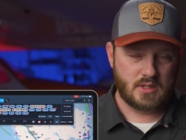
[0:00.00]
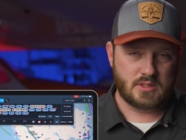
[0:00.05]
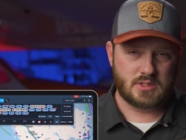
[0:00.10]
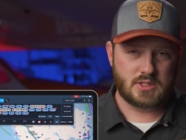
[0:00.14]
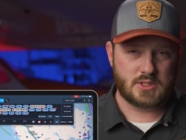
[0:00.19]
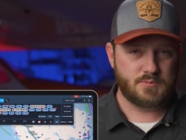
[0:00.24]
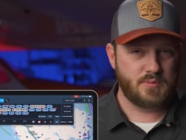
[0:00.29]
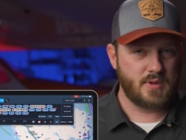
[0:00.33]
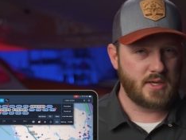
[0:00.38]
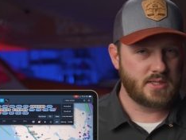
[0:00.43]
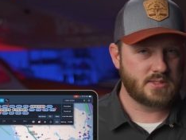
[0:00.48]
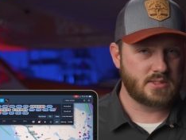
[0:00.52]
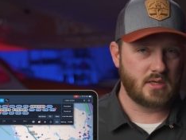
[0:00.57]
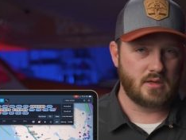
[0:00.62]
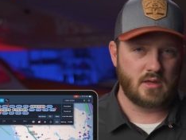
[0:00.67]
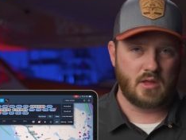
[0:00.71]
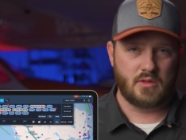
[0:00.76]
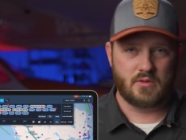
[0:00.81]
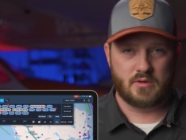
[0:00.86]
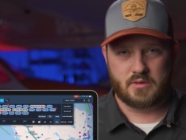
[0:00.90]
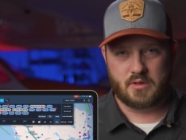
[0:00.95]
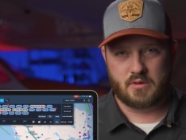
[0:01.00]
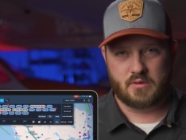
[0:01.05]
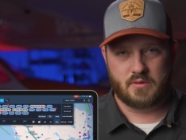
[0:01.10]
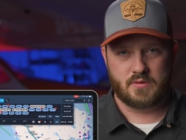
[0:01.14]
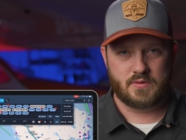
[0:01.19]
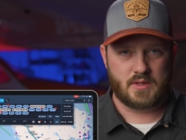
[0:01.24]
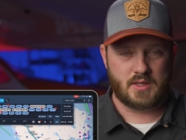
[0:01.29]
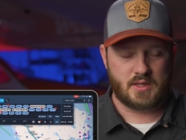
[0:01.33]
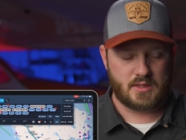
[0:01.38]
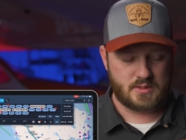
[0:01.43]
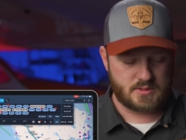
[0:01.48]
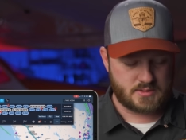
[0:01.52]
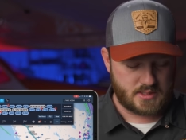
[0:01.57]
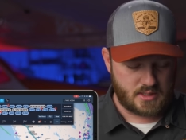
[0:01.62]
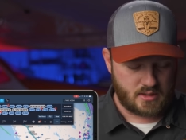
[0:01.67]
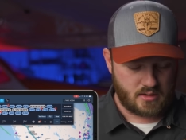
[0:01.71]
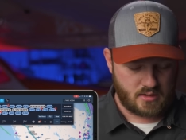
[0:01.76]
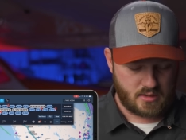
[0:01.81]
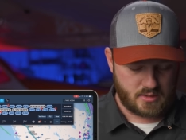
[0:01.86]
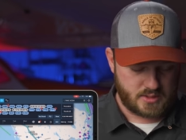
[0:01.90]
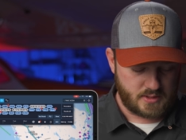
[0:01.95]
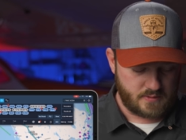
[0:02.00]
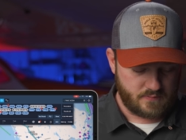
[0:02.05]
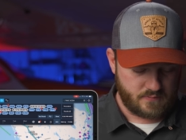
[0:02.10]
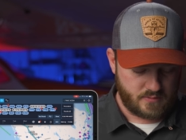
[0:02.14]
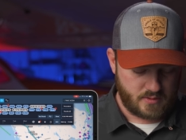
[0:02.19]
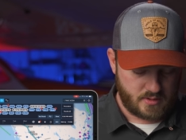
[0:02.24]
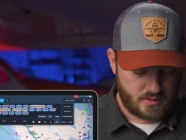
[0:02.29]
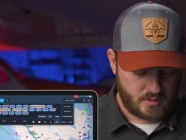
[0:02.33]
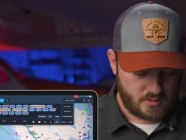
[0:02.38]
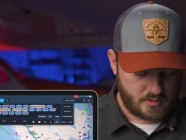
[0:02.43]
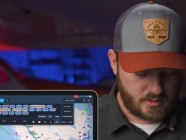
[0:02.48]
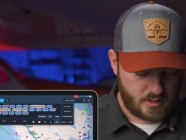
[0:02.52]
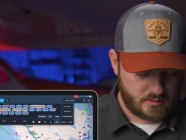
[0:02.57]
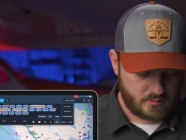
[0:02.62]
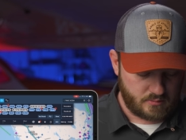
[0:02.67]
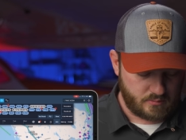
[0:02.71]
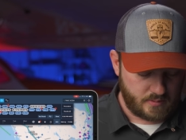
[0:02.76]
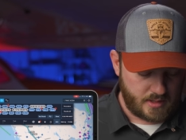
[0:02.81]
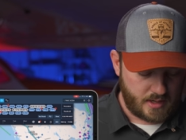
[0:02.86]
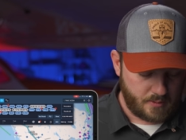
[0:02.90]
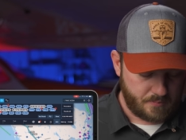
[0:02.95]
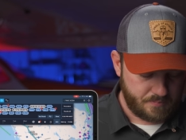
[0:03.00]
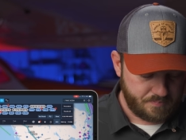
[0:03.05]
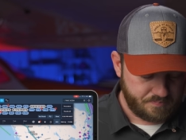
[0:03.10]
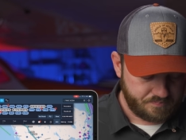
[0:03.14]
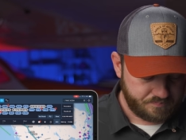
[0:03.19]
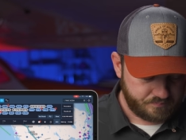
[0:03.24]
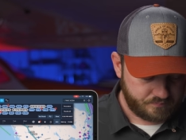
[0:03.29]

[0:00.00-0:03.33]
just based on other little things that are different along the route.